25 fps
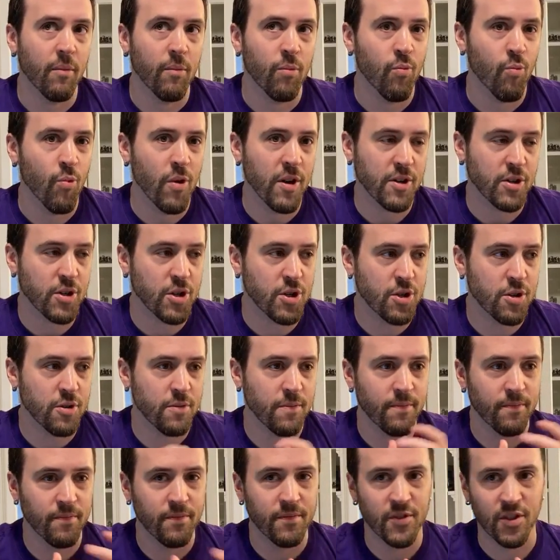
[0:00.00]
which
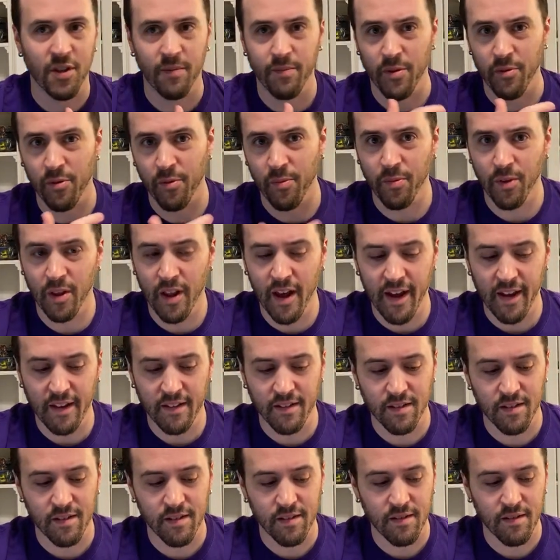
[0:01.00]
some people
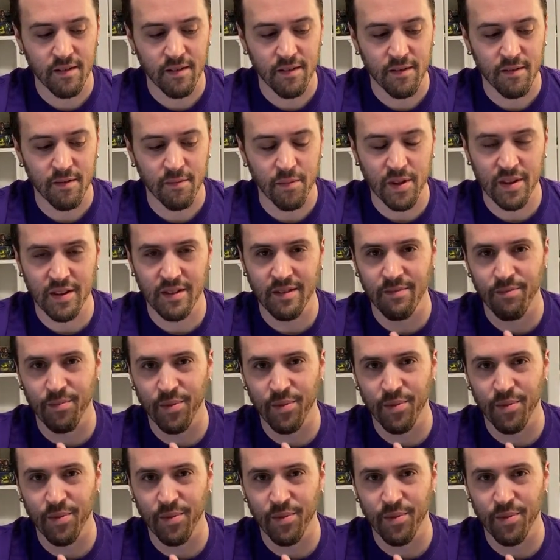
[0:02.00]
liked, but